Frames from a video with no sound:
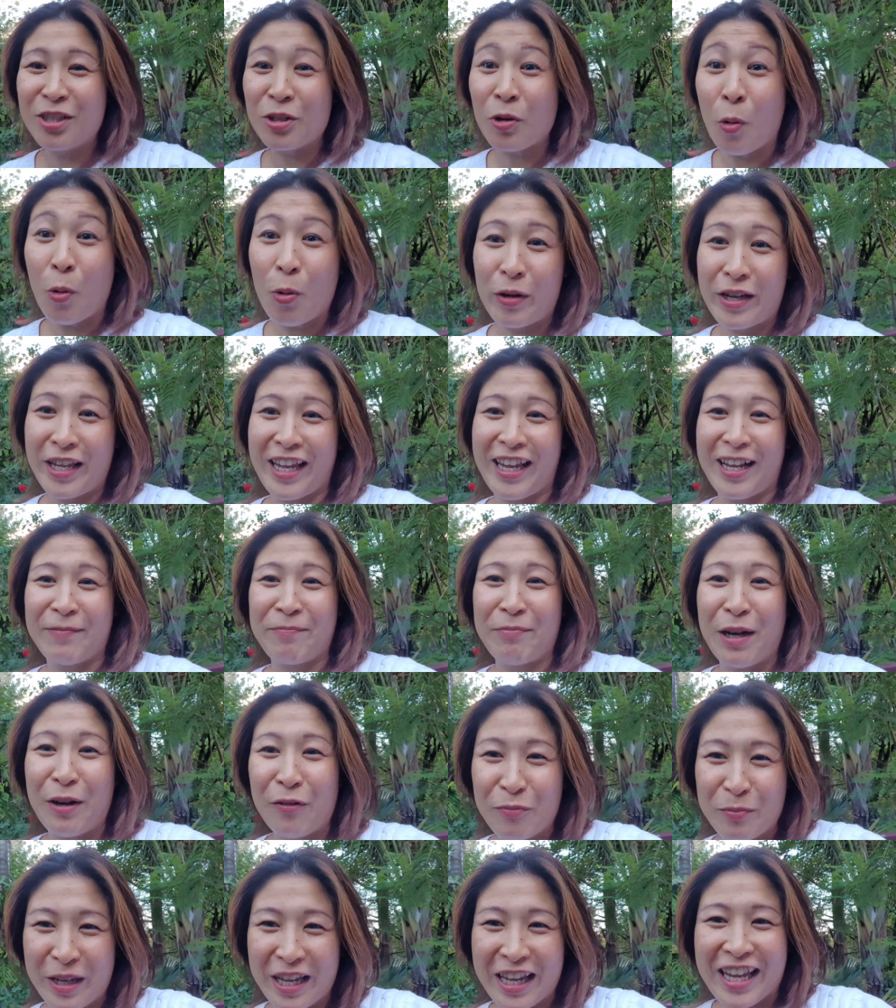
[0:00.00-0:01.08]
squawking
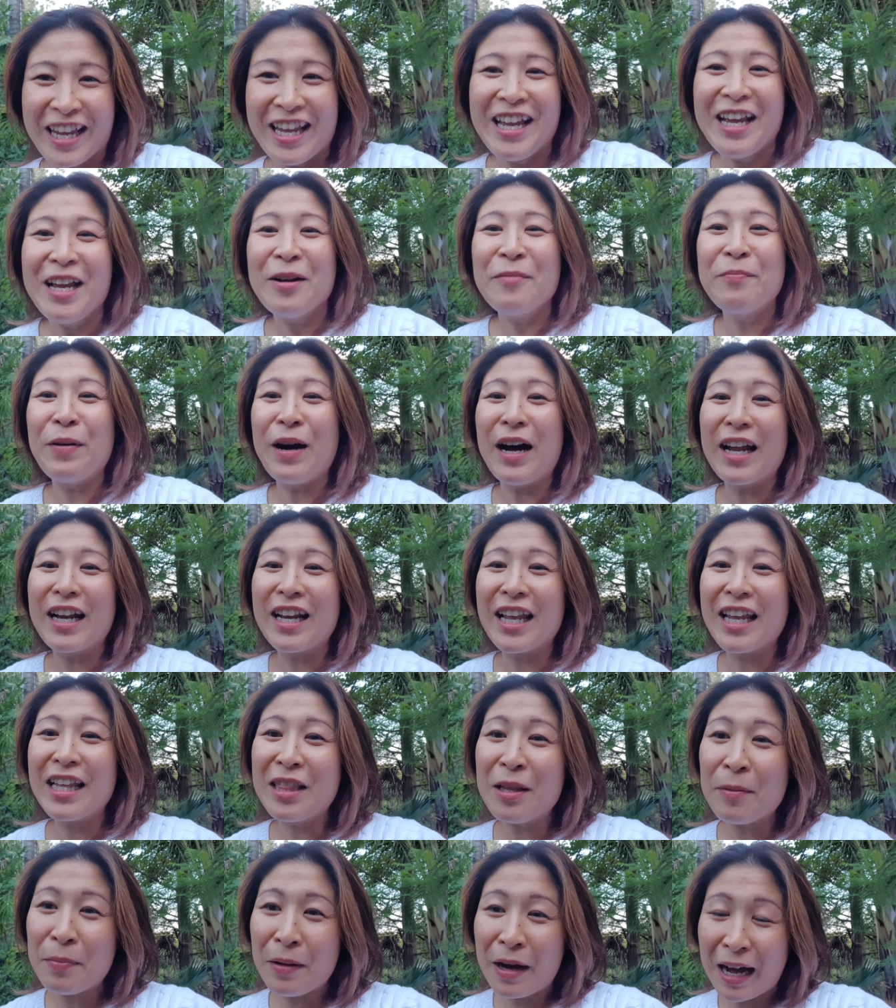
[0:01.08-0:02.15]
above me but
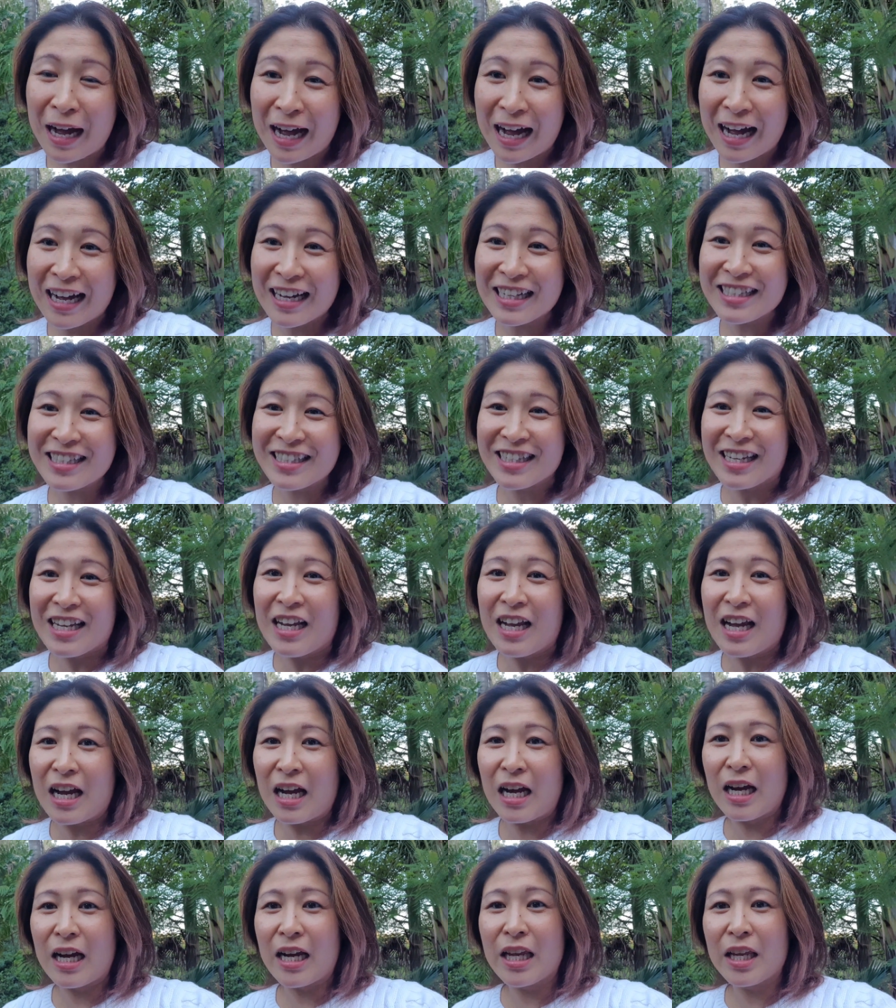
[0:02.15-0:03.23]
in the past
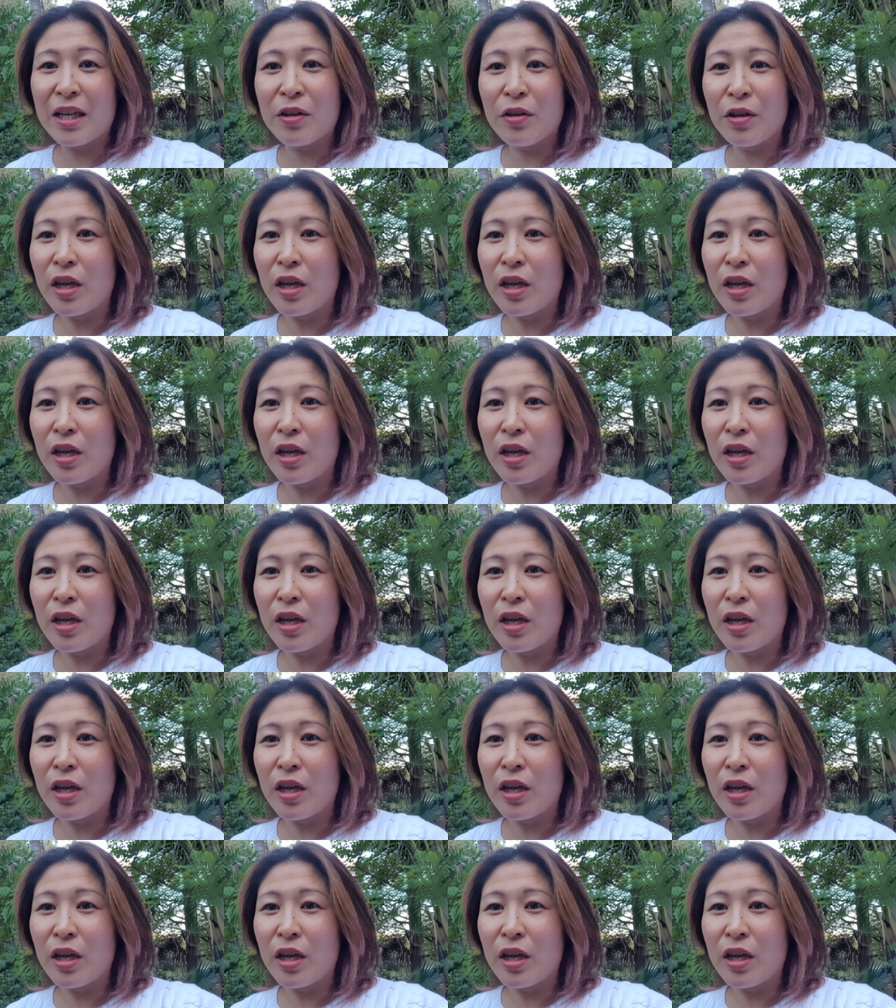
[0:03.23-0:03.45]
uh,